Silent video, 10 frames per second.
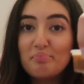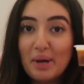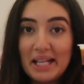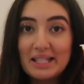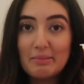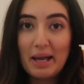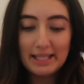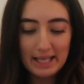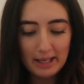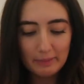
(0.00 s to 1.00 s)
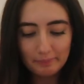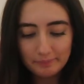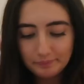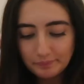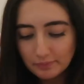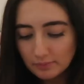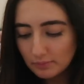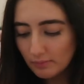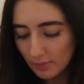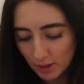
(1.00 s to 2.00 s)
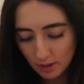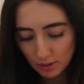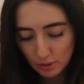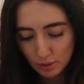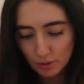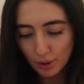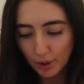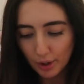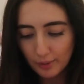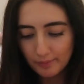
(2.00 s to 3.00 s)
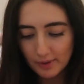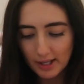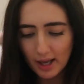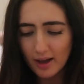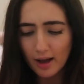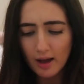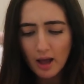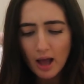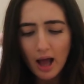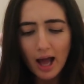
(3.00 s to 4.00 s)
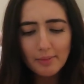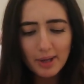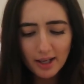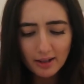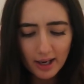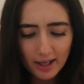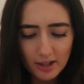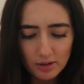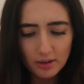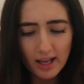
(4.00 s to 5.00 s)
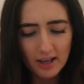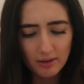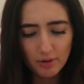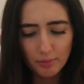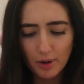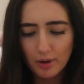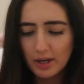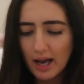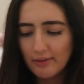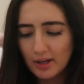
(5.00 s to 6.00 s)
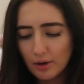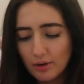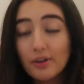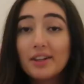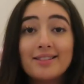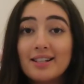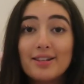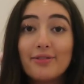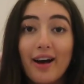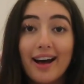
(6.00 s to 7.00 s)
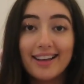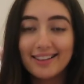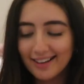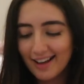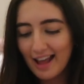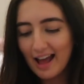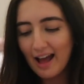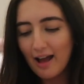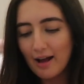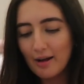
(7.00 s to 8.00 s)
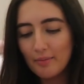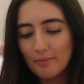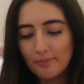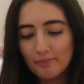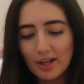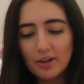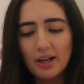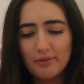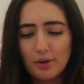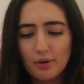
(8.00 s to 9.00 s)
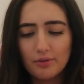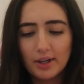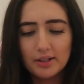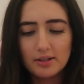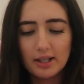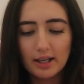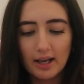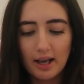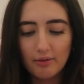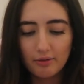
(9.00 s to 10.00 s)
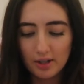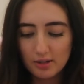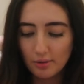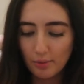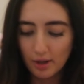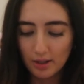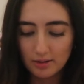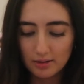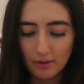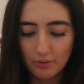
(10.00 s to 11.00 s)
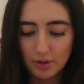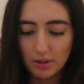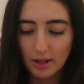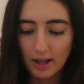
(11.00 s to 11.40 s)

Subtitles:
but it's amazing. So yeah, I mean, like, it's not the end of the world. Having no friends is fine. I don't have no friends. Like, I have friends at work and stuff, which